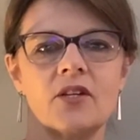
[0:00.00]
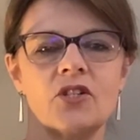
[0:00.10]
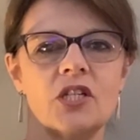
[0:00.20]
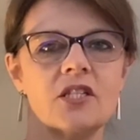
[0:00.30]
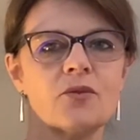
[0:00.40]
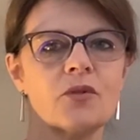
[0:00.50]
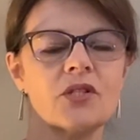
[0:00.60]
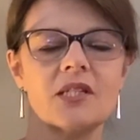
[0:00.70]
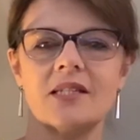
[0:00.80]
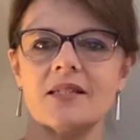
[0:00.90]
Jesus
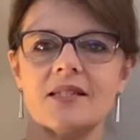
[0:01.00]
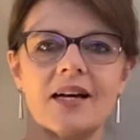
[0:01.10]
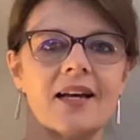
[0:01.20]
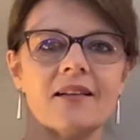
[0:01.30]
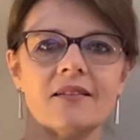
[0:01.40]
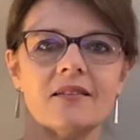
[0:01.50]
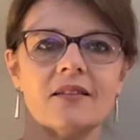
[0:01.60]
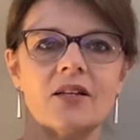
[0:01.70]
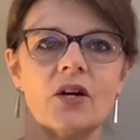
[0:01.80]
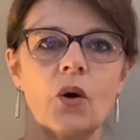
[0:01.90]
wasn't in denial
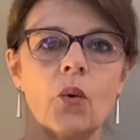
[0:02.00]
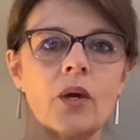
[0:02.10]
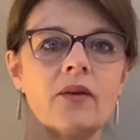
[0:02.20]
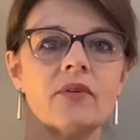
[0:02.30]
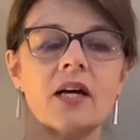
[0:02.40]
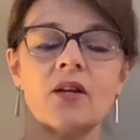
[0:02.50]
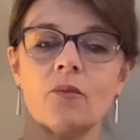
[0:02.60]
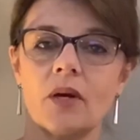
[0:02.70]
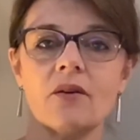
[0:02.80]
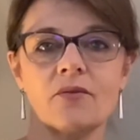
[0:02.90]
or even
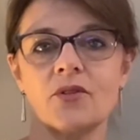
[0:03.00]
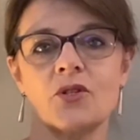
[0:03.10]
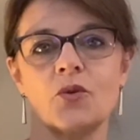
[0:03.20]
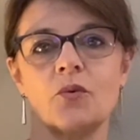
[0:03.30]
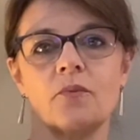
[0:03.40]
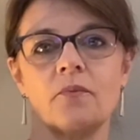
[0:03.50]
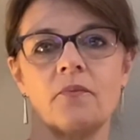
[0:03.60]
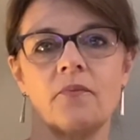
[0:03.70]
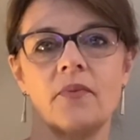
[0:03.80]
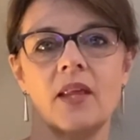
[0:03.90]
unaware of the storm.
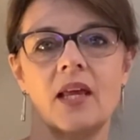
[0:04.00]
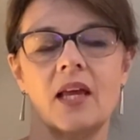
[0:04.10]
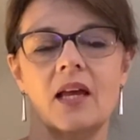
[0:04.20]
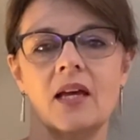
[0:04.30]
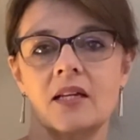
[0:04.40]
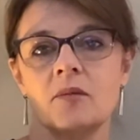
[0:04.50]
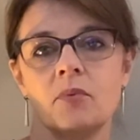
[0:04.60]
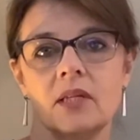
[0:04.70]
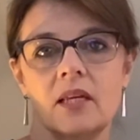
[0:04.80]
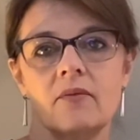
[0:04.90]
And as
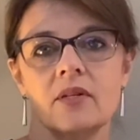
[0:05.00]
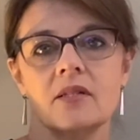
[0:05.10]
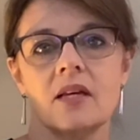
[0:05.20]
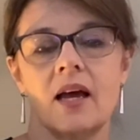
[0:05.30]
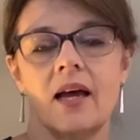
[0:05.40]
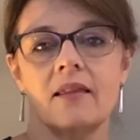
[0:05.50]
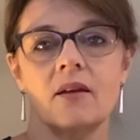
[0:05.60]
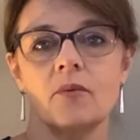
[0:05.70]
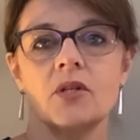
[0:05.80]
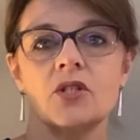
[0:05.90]
believers, I
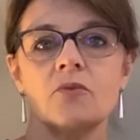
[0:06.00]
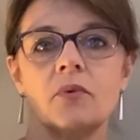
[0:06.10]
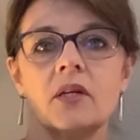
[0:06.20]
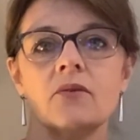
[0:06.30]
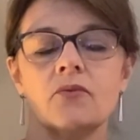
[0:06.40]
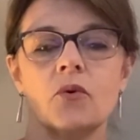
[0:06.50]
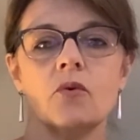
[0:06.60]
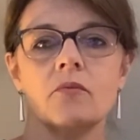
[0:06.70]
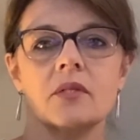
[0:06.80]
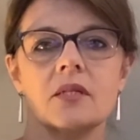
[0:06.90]
think we should be
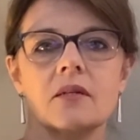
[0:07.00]
informed.